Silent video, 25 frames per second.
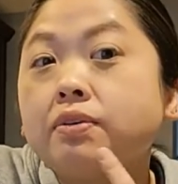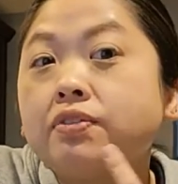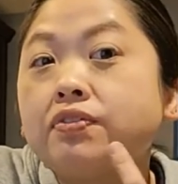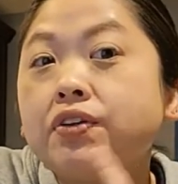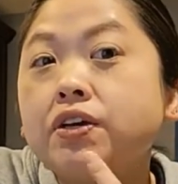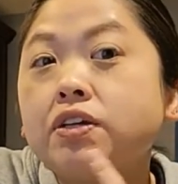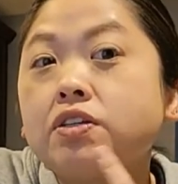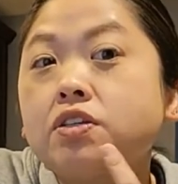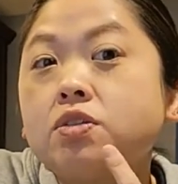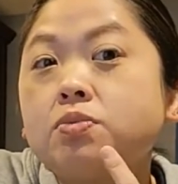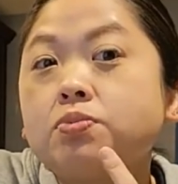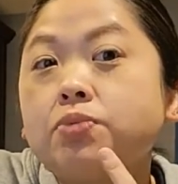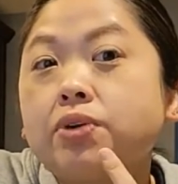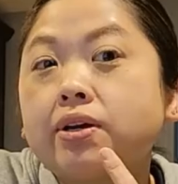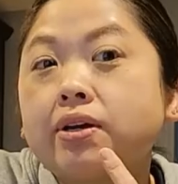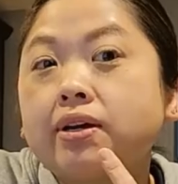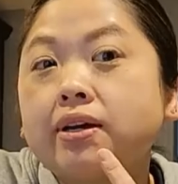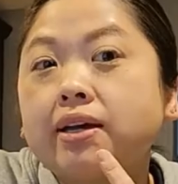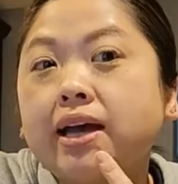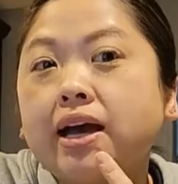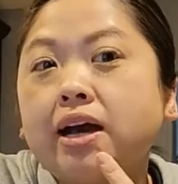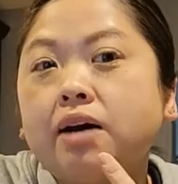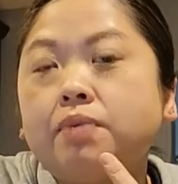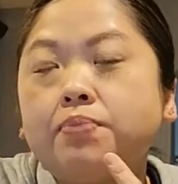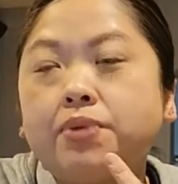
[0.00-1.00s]
my face is
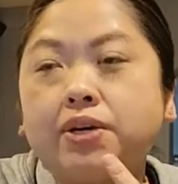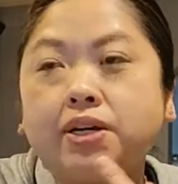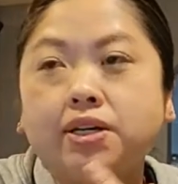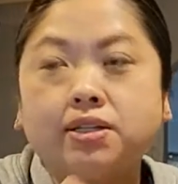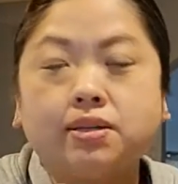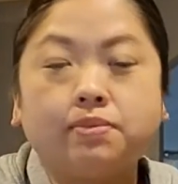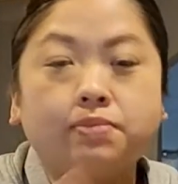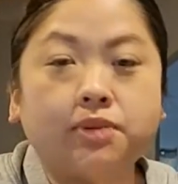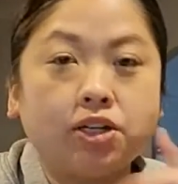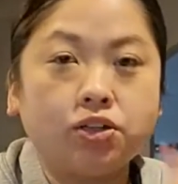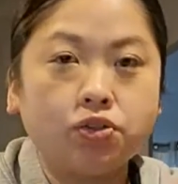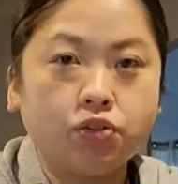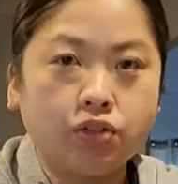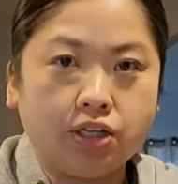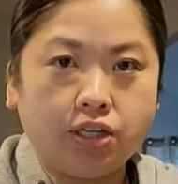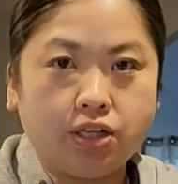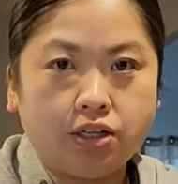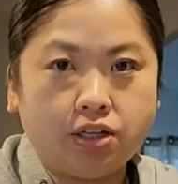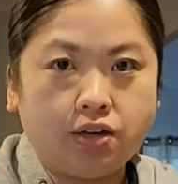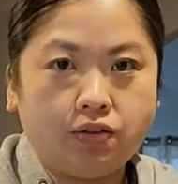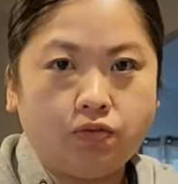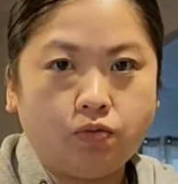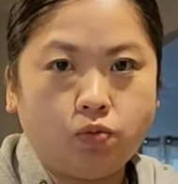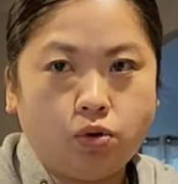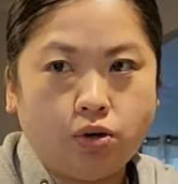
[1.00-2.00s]
breaking out because I'm not drinking
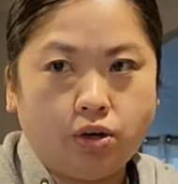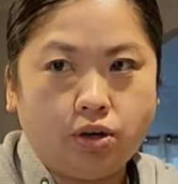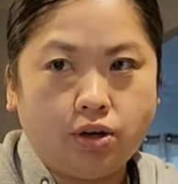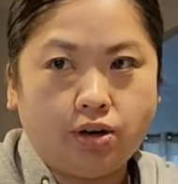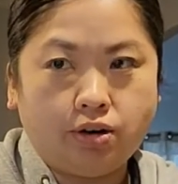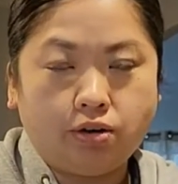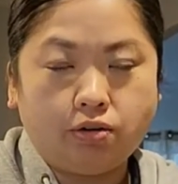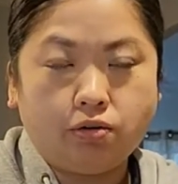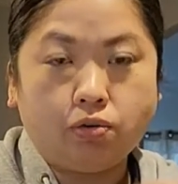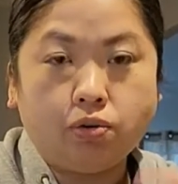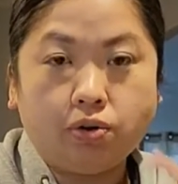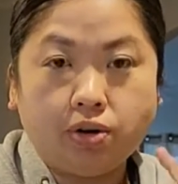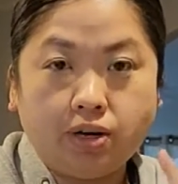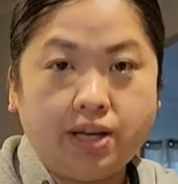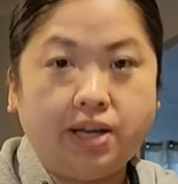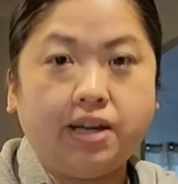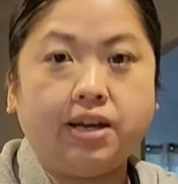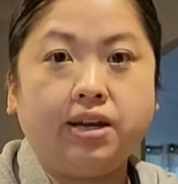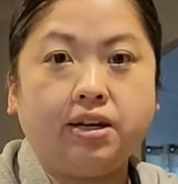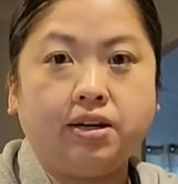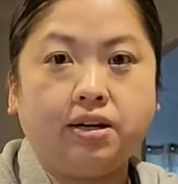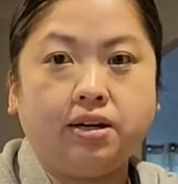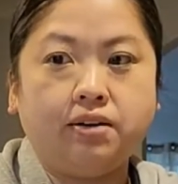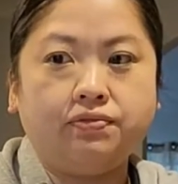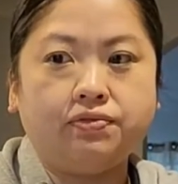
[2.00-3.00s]
enough water or
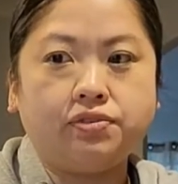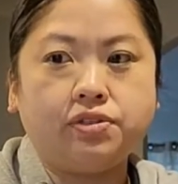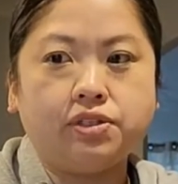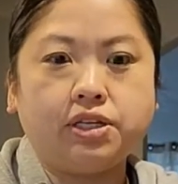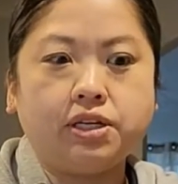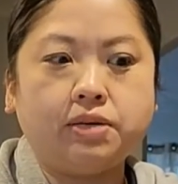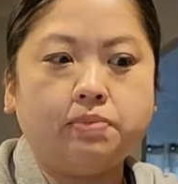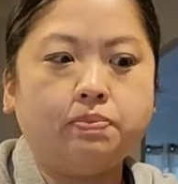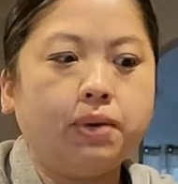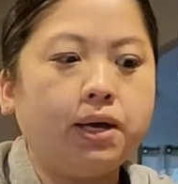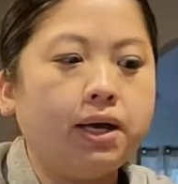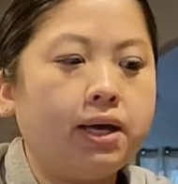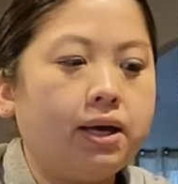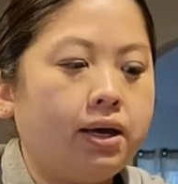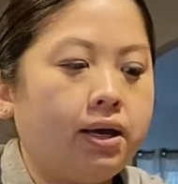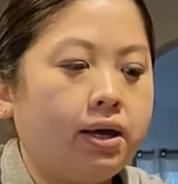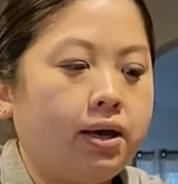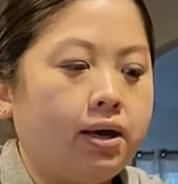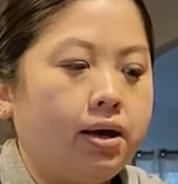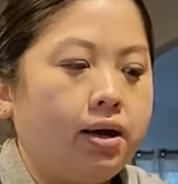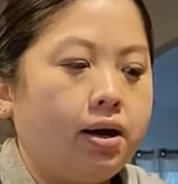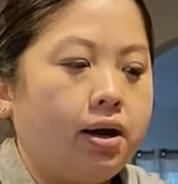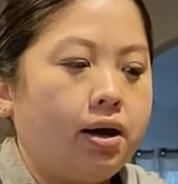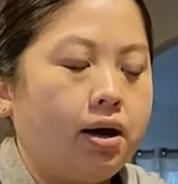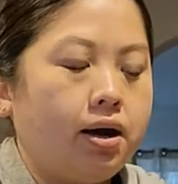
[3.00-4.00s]
getting enough sleep.
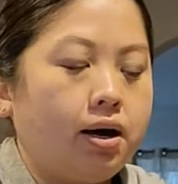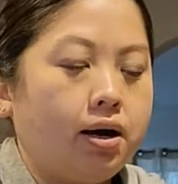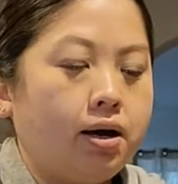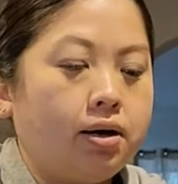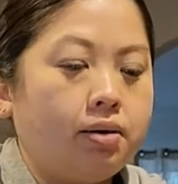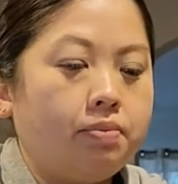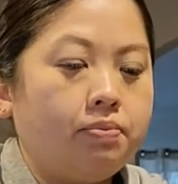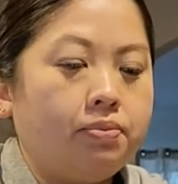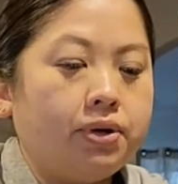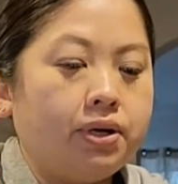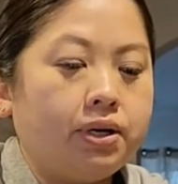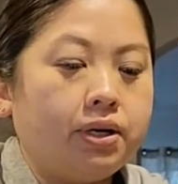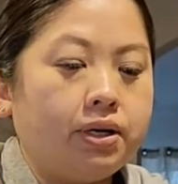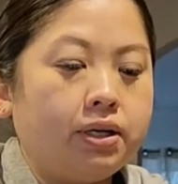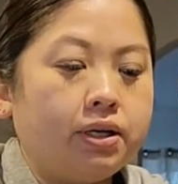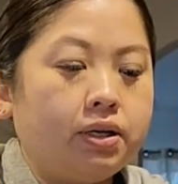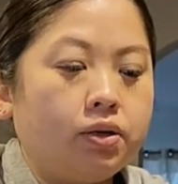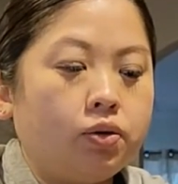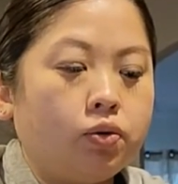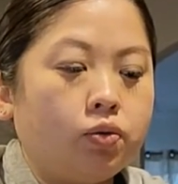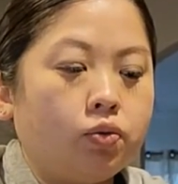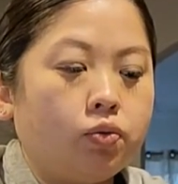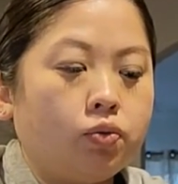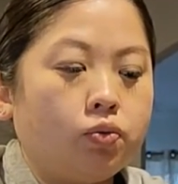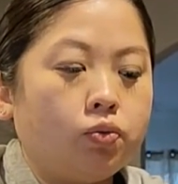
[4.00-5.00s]
Uh, but
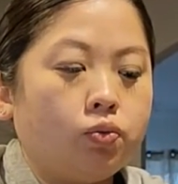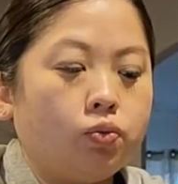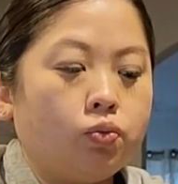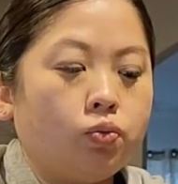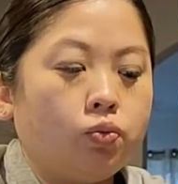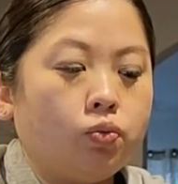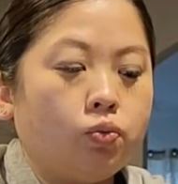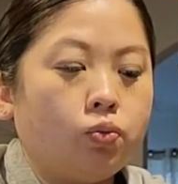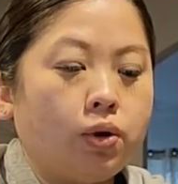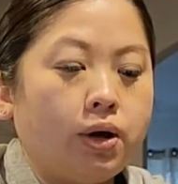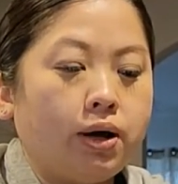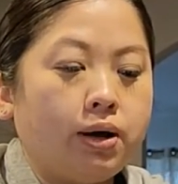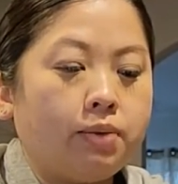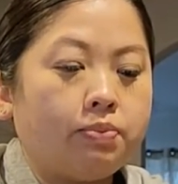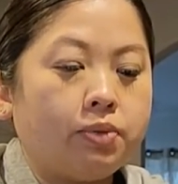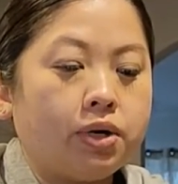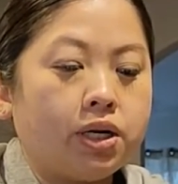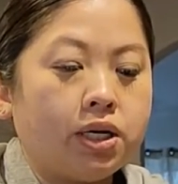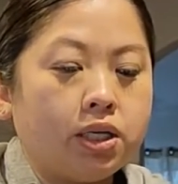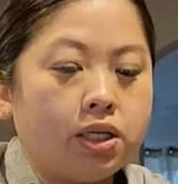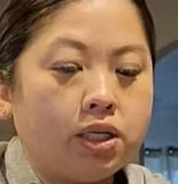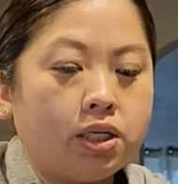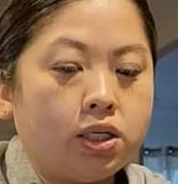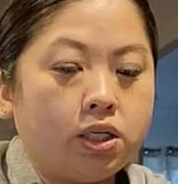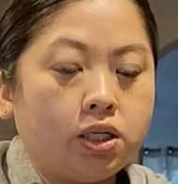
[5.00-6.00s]
I'm
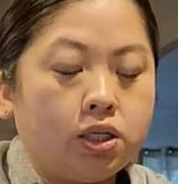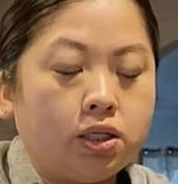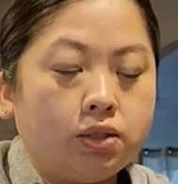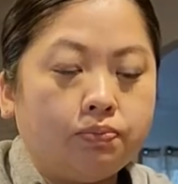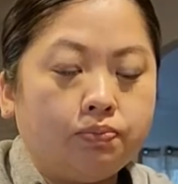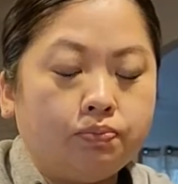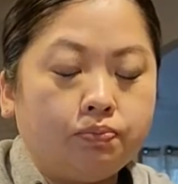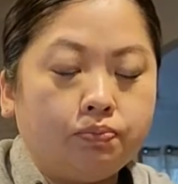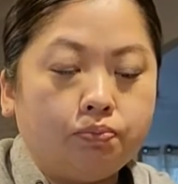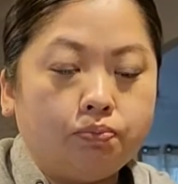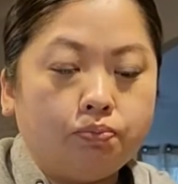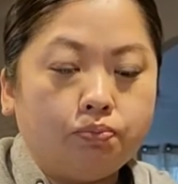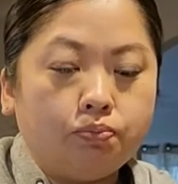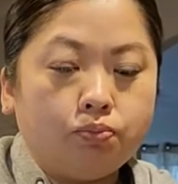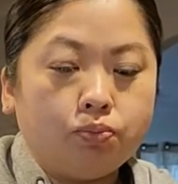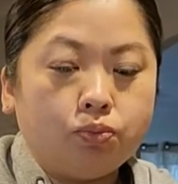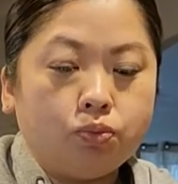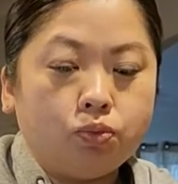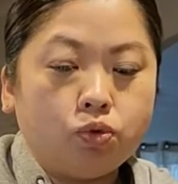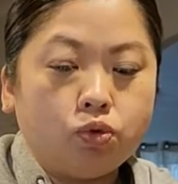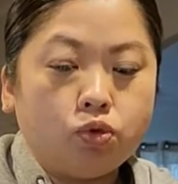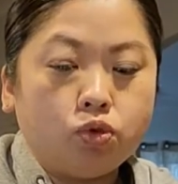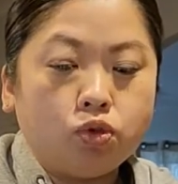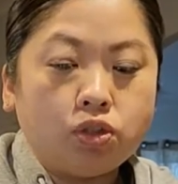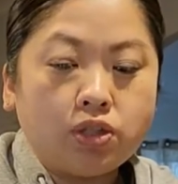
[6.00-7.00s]
gonna
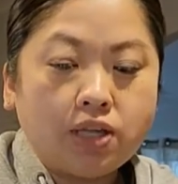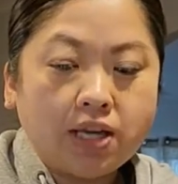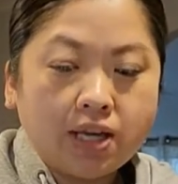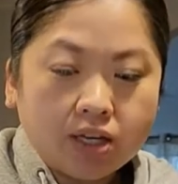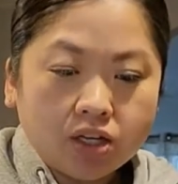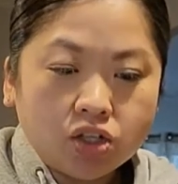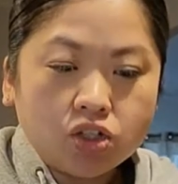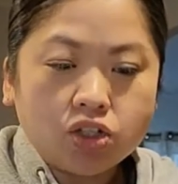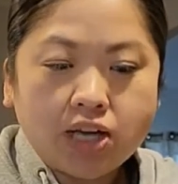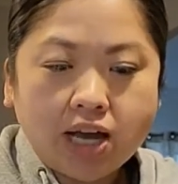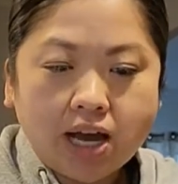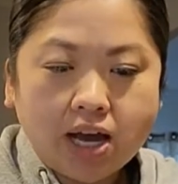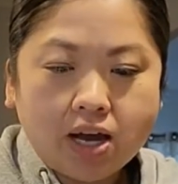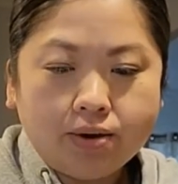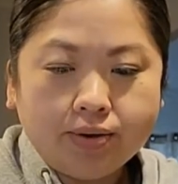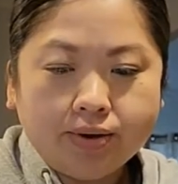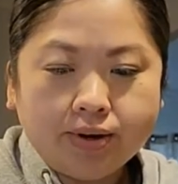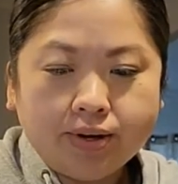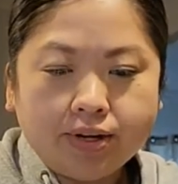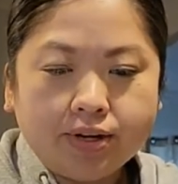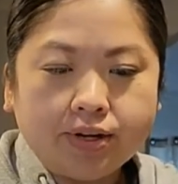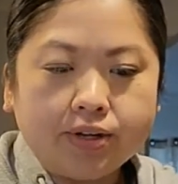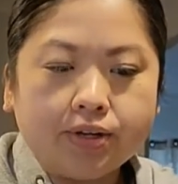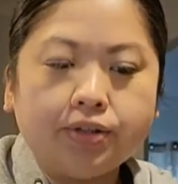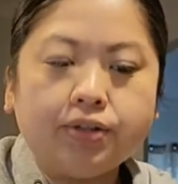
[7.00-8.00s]
take a
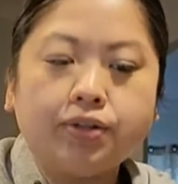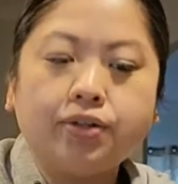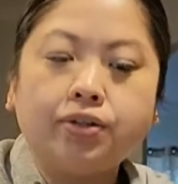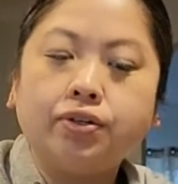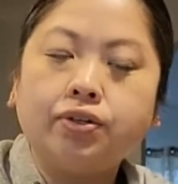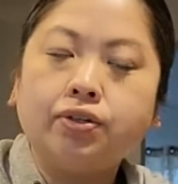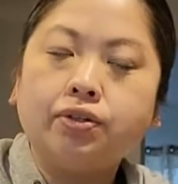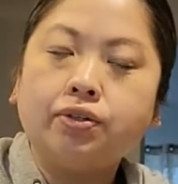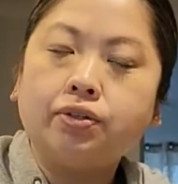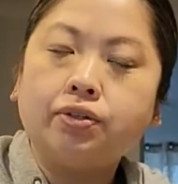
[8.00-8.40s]
shower,